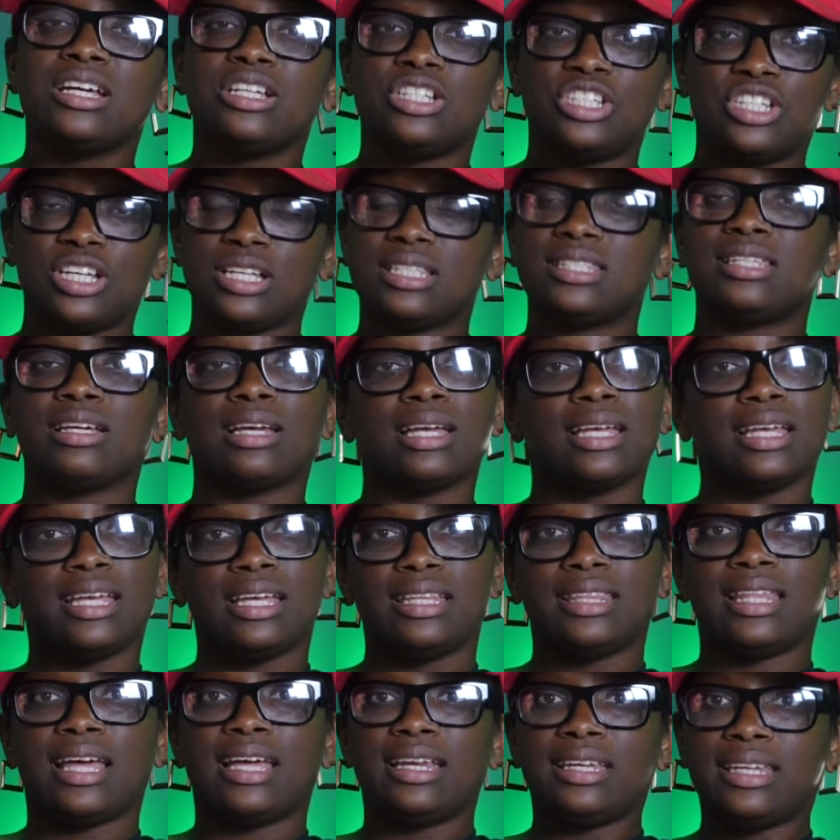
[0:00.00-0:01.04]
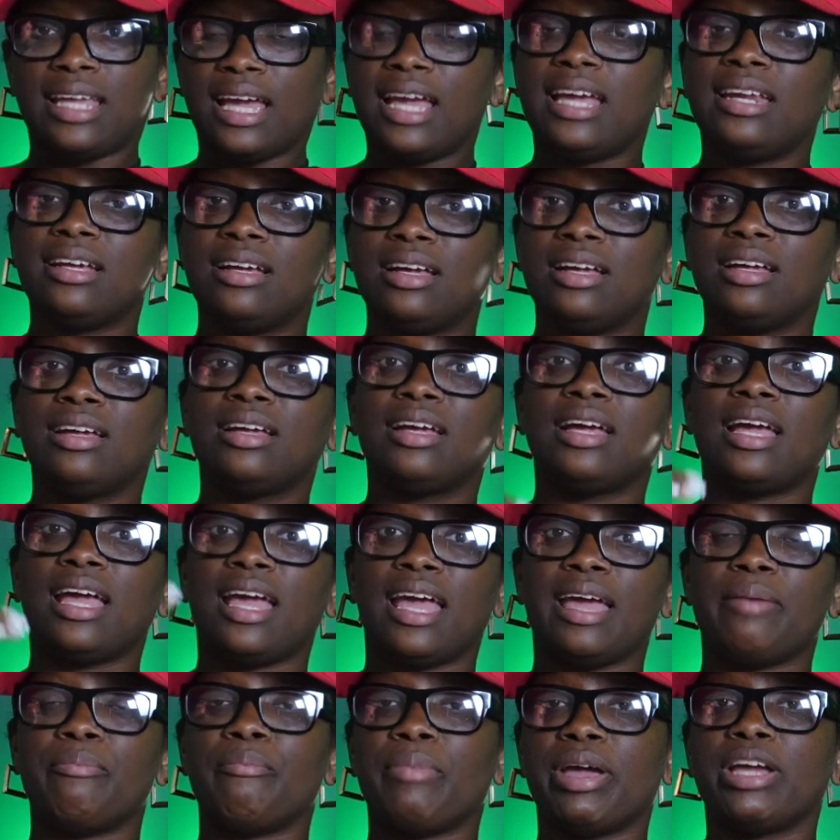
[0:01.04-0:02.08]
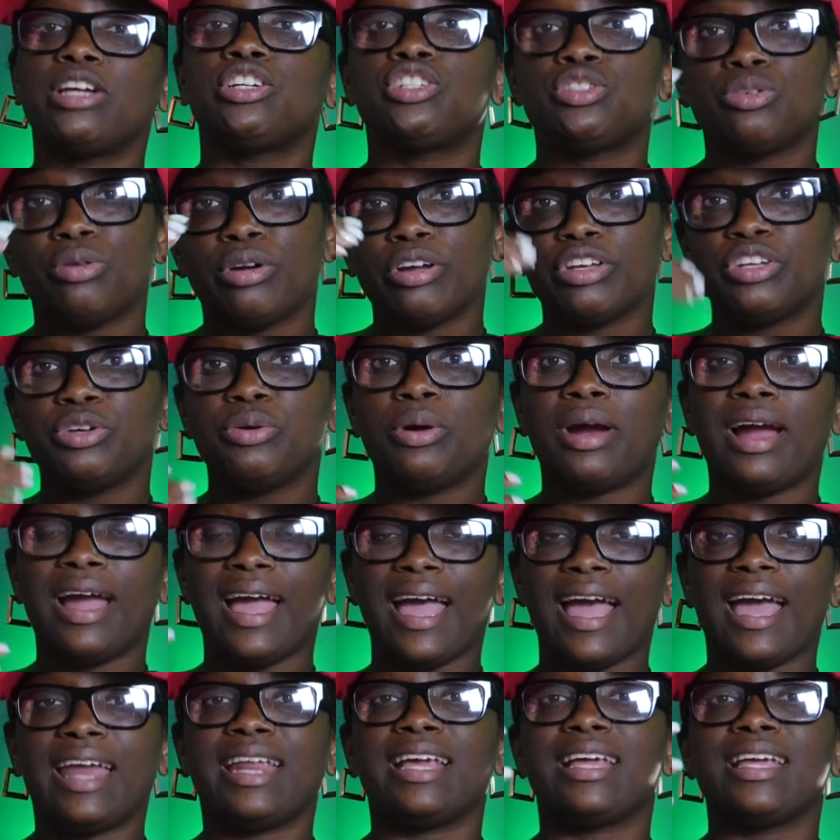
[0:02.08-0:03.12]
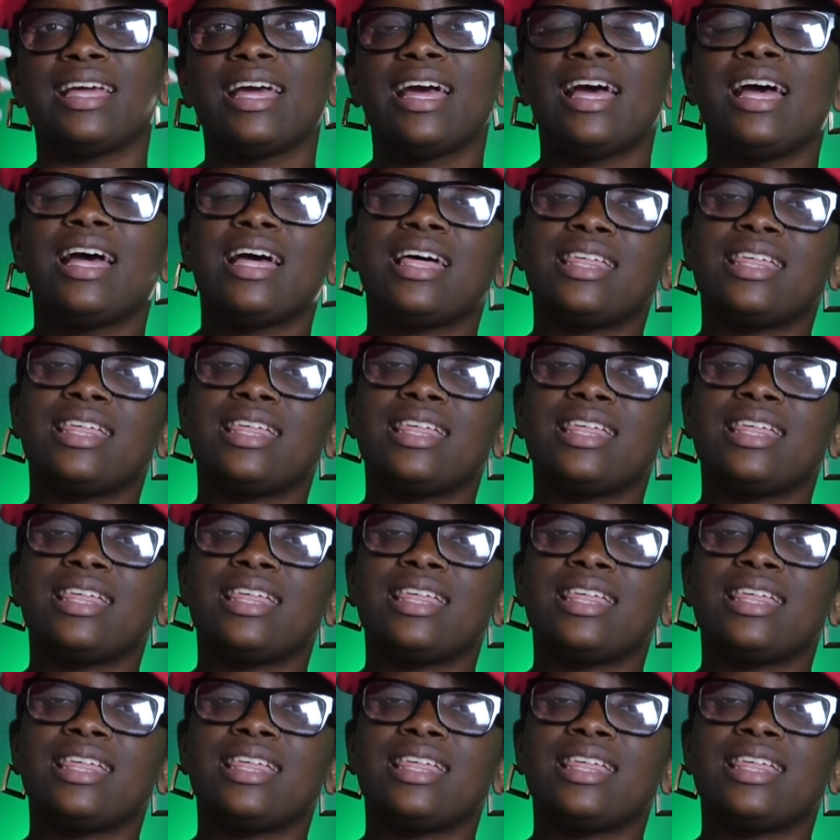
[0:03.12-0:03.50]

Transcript: just to get that data and make sure you are adding